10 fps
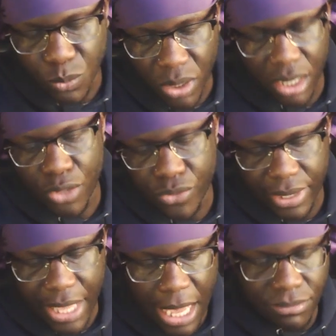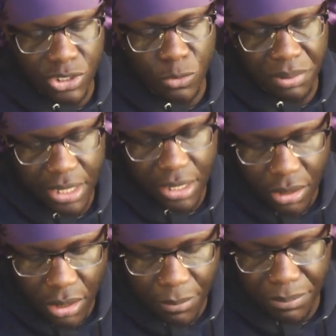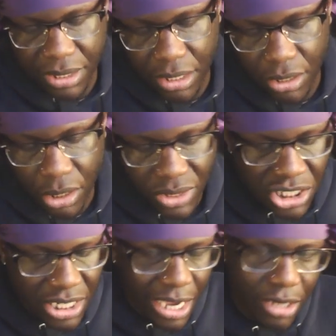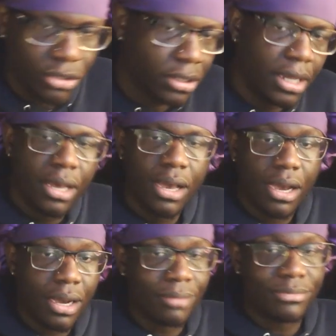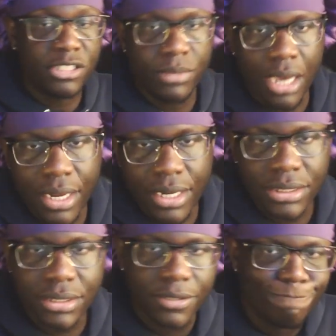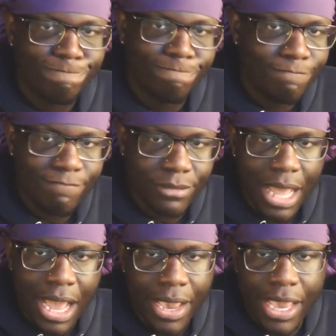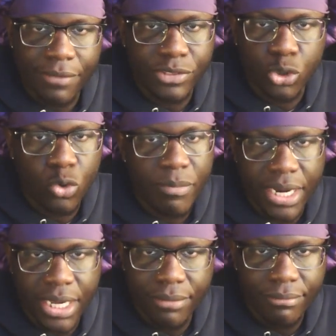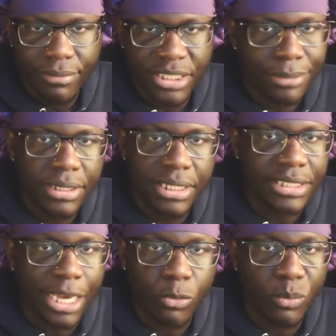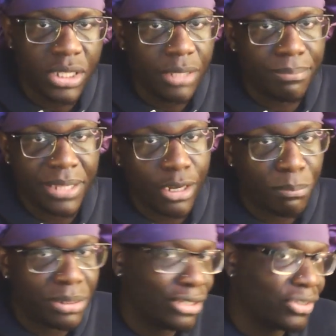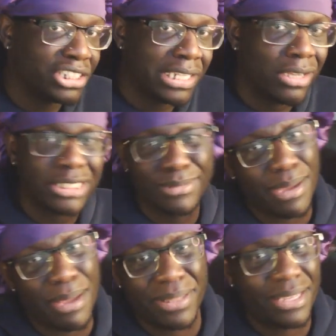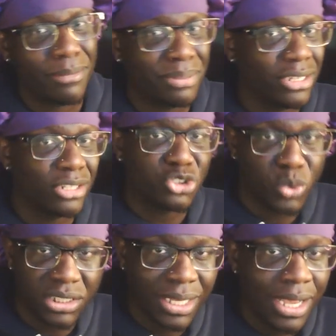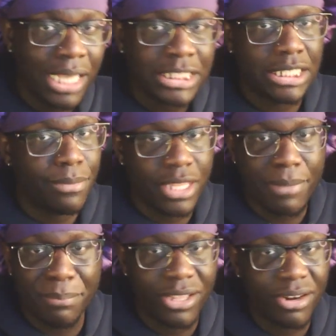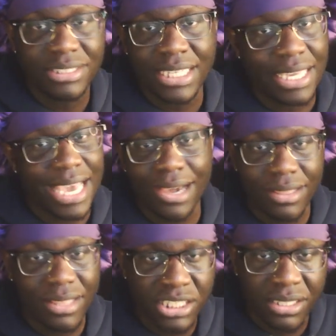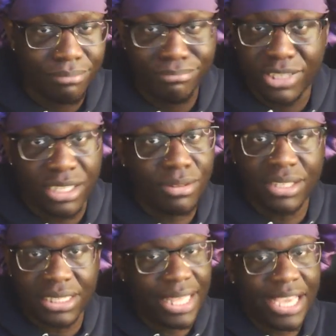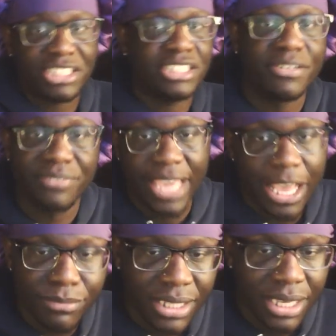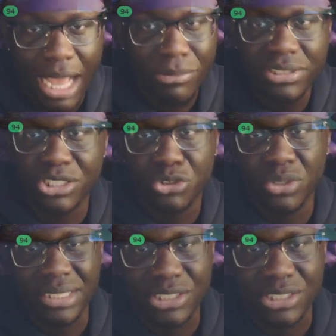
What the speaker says: what other games do you plan on playing on the channel? To be honest, I have too many. Some of these I don't really plan on playing on the channel. Some of them I plan on playing on Twitch. Some of them I plan on taking out of this collection of games. I'm just gonna show you guys